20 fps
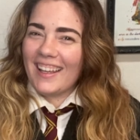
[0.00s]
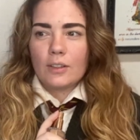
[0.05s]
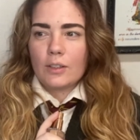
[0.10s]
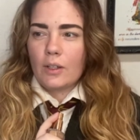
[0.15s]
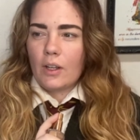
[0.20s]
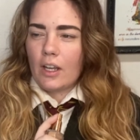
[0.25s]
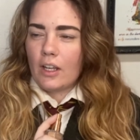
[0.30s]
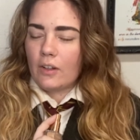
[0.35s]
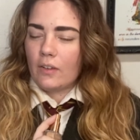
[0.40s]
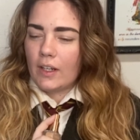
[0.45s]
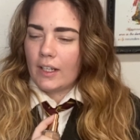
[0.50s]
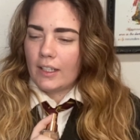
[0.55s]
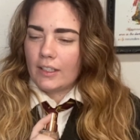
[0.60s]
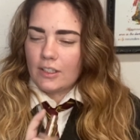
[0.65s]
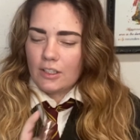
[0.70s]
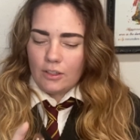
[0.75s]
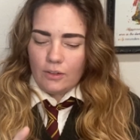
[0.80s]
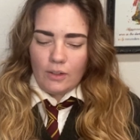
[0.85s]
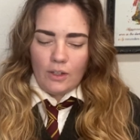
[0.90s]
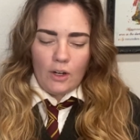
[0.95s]
So how do I get
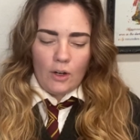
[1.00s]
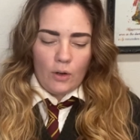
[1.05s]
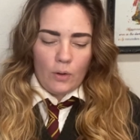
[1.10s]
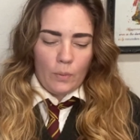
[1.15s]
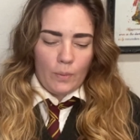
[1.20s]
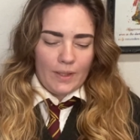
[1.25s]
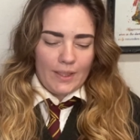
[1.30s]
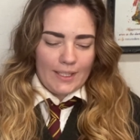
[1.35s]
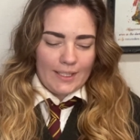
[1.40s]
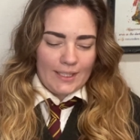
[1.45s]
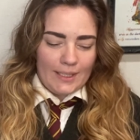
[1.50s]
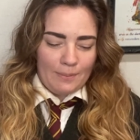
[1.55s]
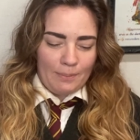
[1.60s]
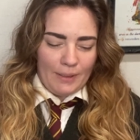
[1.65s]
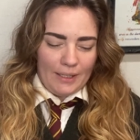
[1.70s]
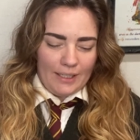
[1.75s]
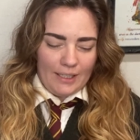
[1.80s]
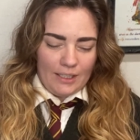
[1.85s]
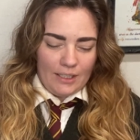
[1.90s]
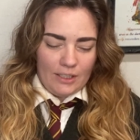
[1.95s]
to do it? Oh, with a
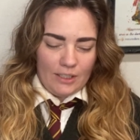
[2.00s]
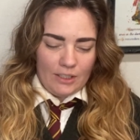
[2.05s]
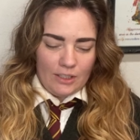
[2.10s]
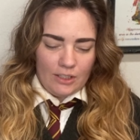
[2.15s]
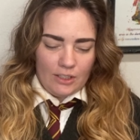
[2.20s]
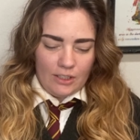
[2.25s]
sponge.